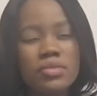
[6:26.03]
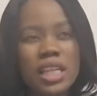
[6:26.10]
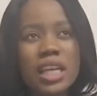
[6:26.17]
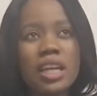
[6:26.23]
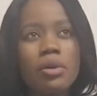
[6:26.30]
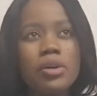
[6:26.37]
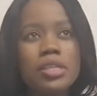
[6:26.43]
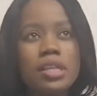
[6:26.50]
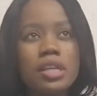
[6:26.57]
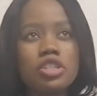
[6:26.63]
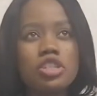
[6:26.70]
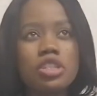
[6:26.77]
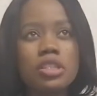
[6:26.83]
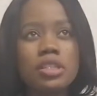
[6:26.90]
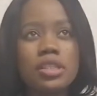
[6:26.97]
And I was
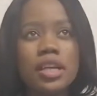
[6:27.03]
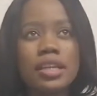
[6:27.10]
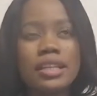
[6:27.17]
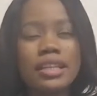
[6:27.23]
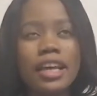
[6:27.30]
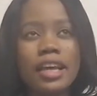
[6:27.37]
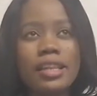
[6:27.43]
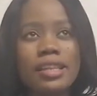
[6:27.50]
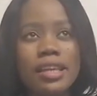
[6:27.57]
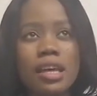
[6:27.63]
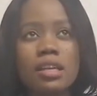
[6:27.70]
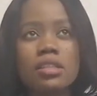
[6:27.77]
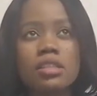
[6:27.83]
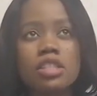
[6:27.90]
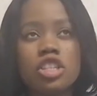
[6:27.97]
actually telling her
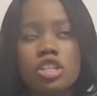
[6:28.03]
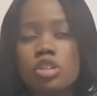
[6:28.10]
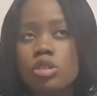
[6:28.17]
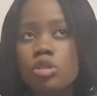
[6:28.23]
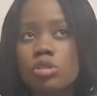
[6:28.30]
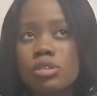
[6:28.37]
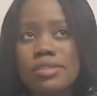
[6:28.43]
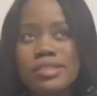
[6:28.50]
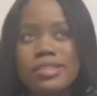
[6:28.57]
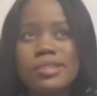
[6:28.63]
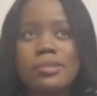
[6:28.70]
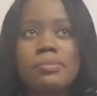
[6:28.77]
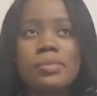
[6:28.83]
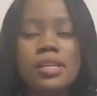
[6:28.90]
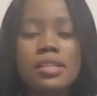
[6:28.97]
that just to
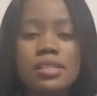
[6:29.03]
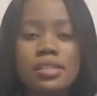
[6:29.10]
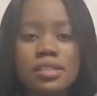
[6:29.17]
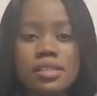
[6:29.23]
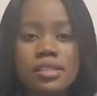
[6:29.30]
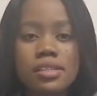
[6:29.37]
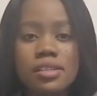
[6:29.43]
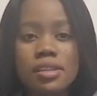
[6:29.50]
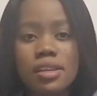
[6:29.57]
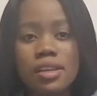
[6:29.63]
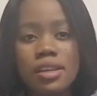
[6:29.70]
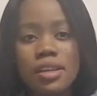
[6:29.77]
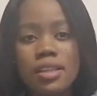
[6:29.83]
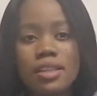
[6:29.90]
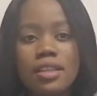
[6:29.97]
dismiss
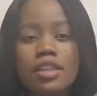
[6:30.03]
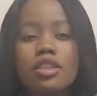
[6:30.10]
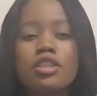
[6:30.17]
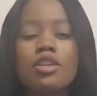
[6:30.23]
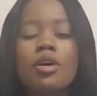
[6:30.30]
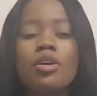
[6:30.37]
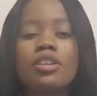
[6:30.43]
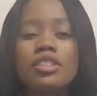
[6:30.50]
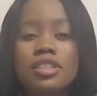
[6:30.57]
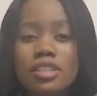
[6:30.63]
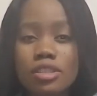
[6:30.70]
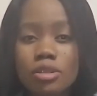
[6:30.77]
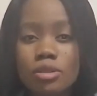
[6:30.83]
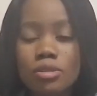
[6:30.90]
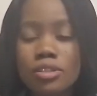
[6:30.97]
the thought,
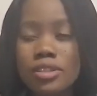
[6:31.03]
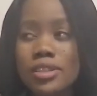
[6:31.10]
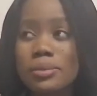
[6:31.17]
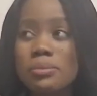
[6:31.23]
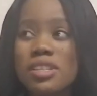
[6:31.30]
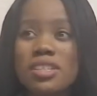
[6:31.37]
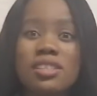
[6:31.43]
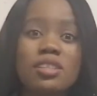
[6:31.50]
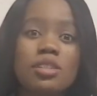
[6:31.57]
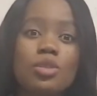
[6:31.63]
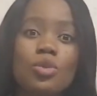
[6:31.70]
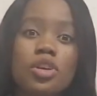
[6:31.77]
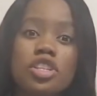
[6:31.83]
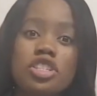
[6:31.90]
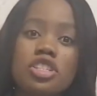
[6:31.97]
to dismiss this
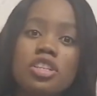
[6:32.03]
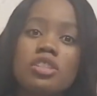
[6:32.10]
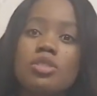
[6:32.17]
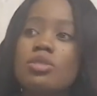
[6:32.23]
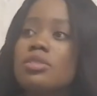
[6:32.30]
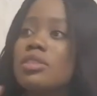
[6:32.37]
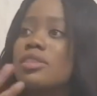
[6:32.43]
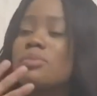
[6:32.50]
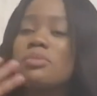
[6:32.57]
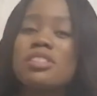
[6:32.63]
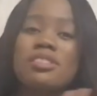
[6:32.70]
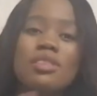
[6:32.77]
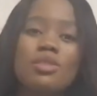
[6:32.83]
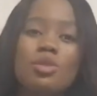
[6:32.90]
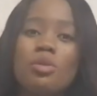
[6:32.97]
question, to dismiss
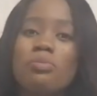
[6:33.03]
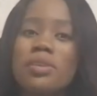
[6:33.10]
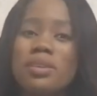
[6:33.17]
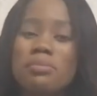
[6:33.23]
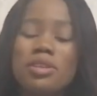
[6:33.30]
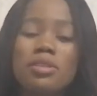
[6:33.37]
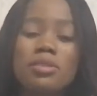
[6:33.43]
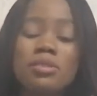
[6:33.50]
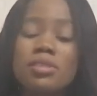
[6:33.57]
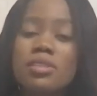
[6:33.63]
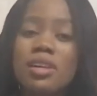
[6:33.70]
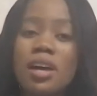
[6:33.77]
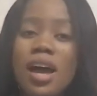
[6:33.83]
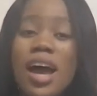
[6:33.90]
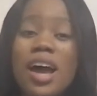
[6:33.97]
the topic, because
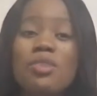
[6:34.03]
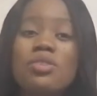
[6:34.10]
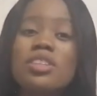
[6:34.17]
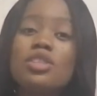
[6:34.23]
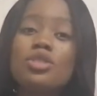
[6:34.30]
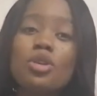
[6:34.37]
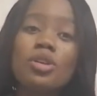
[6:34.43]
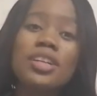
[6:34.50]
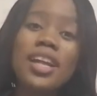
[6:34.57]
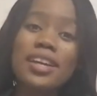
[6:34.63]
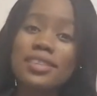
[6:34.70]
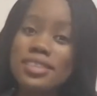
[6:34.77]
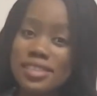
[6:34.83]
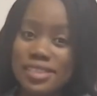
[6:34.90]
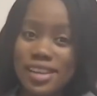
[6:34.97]
I really don't
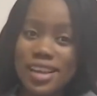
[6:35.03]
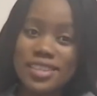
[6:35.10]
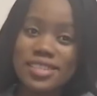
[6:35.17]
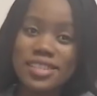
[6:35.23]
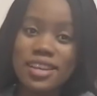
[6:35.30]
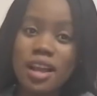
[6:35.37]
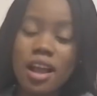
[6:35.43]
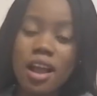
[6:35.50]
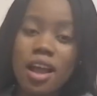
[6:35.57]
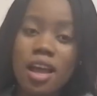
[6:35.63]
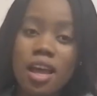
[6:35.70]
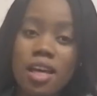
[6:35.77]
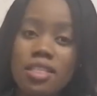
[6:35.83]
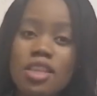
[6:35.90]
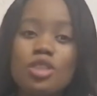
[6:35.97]
like discussing
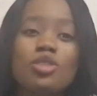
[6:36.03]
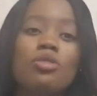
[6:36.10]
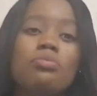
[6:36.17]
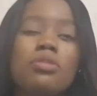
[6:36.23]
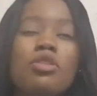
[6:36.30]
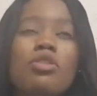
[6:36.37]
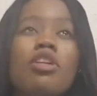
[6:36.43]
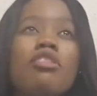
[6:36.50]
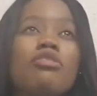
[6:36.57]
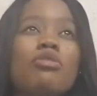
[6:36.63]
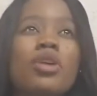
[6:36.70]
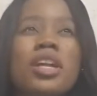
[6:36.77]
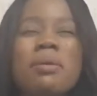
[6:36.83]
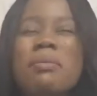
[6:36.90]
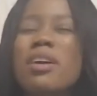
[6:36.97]
the topic of
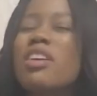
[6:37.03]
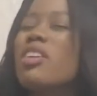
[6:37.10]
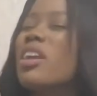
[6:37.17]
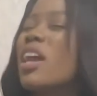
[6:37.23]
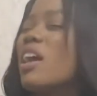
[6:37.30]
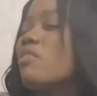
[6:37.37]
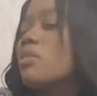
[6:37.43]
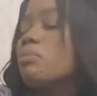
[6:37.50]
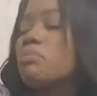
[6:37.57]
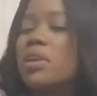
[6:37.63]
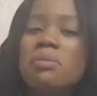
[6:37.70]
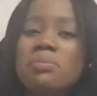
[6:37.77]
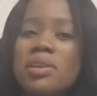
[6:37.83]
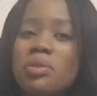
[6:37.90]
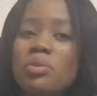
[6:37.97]
when am I gonna have a
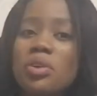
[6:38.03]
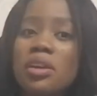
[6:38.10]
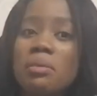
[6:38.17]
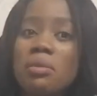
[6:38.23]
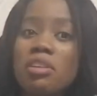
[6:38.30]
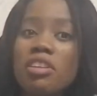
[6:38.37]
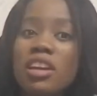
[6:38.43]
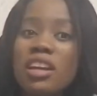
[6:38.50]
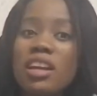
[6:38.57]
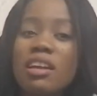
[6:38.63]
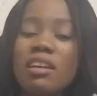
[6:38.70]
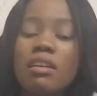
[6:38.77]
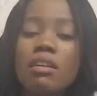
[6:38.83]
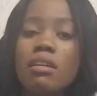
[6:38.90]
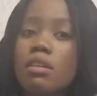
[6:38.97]
baby, when am I gonna
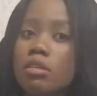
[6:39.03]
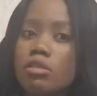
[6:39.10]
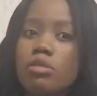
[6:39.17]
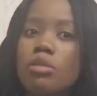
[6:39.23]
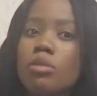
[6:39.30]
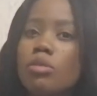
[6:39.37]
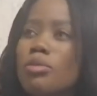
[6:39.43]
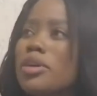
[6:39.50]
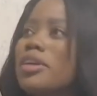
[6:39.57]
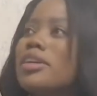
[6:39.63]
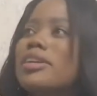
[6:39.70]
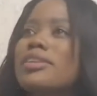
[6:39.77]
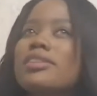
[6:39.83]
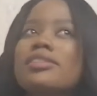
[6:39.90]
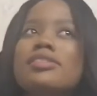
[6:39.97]
get, where
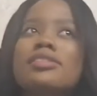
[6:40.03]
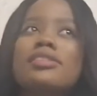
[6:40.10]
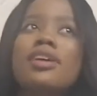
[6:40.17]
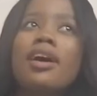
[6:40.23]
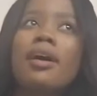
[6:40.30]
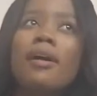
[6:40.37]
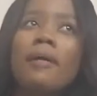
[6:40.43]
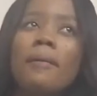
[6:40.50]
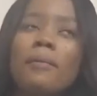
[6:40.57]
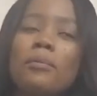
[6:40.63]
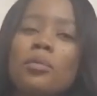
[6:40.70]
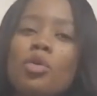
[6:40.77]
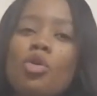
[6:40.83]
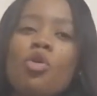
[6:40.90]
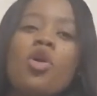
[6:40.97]
is
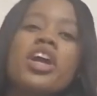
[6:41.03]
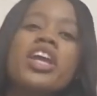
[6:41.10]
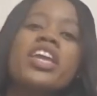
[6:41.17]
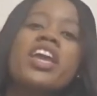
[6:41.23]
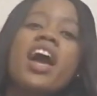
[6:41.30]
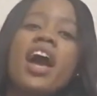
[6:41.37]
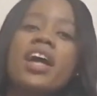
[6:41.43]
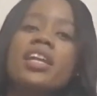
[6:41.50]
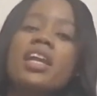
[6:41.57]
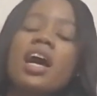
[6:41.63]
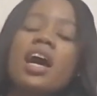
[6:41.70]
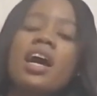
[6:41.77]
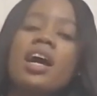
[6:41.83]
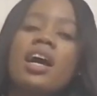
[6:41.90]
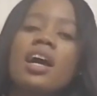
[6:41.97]

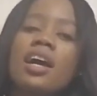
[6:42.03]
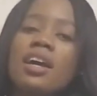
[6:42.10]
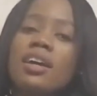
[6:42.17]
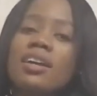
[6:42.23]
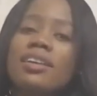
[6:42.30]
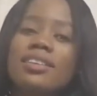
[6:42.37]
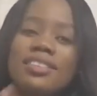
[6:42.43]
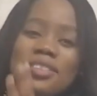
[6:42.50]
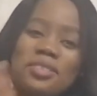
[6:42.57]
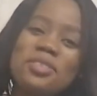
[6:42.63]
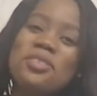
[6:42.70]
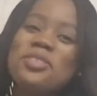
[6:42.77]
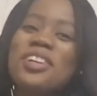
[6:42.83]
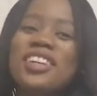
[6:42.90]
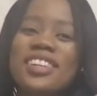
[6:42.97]
Mukwenyana,
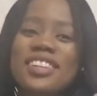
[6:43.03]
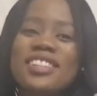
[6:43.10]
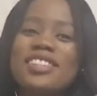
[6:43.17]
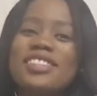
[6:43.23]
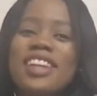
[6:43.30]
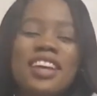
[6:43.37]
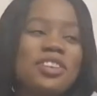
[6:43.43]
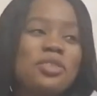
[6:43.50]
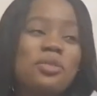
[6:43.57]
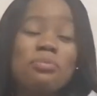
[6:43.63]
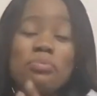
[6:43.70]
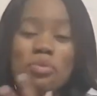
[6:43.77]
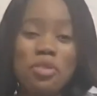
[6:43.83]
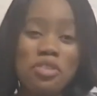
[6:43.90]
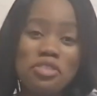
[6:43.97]
where is like your
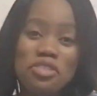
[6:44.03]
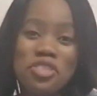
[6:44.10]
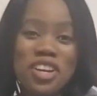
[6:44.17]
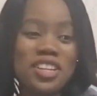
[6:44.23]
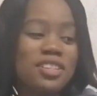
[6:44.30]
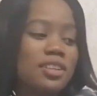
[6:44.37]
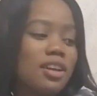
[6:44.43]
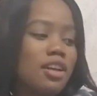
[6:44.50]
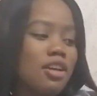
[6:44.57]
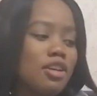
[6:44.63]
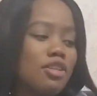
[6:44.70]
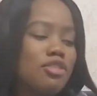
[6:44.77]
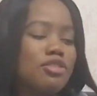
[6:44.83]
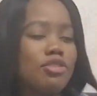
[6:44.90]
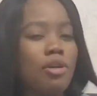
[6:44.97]
boyfriend,
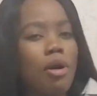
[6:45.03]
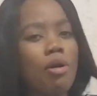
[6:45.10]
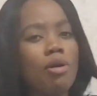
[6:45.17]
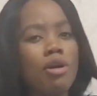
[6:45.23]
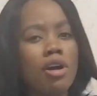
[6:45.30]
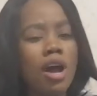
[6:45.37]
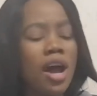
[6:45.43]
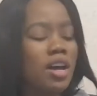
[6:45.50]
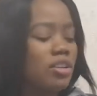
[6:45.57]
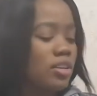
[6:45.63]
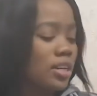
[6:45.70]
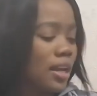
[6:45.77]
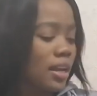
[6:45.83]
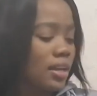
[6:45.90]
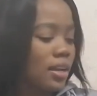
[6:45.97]
I
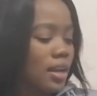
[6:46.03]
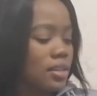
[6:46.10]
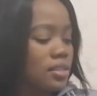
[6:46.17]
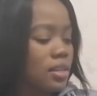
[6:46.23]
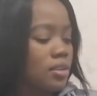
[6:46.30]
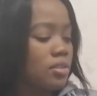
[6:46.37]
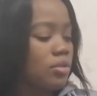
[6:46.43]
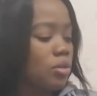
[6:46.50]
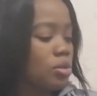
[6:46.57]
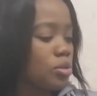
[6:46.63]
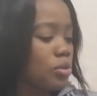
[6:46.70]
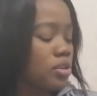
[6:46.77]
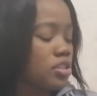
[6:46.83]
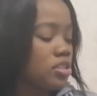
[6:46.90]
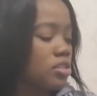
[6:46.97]
don't like answering those
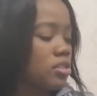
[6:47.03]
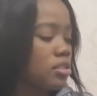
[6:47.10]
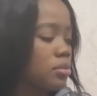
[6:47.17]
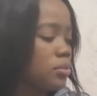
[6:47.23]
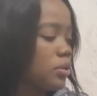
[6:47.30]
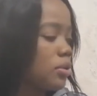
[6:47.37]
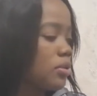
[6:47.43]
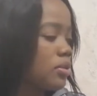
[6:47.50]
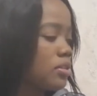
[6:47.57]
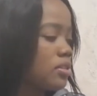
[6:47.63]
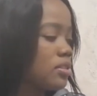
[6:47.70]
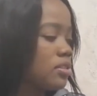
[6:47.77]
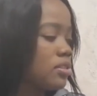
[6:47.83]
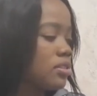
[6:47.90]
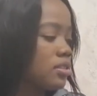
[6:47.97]
questions, because
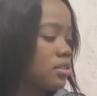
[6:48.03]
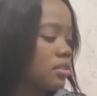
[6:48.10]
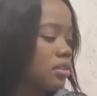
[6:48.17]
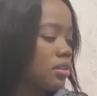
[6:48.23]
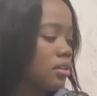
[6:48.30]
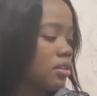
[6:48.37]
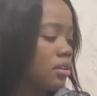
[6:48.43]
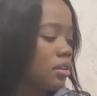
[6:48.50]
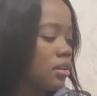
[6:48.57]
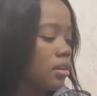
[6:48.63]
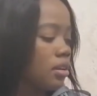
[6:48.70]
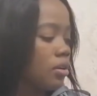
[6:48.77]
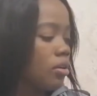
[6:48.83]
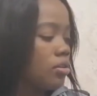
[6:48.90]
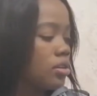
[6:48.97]

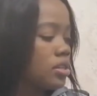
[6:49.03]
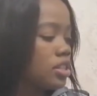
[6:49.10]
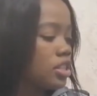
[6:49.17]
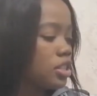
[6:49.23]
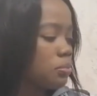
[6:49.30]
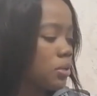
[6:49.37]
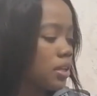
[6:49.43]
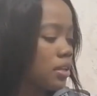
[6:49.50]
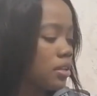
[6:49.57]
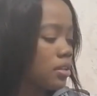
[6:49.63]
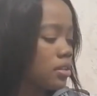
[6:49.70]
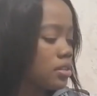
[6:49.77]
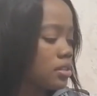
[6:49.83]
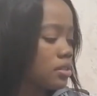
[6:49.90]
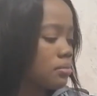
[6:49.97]
honestly speaking,
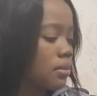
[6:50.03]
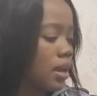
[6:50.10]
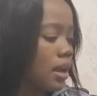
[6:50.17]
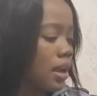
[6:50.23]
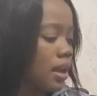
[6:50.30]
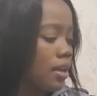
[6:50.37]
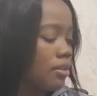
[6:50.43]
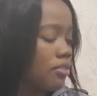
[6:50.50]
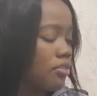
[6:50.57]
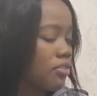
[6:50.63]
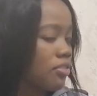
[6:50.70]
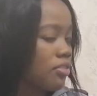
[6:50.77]
this is my life.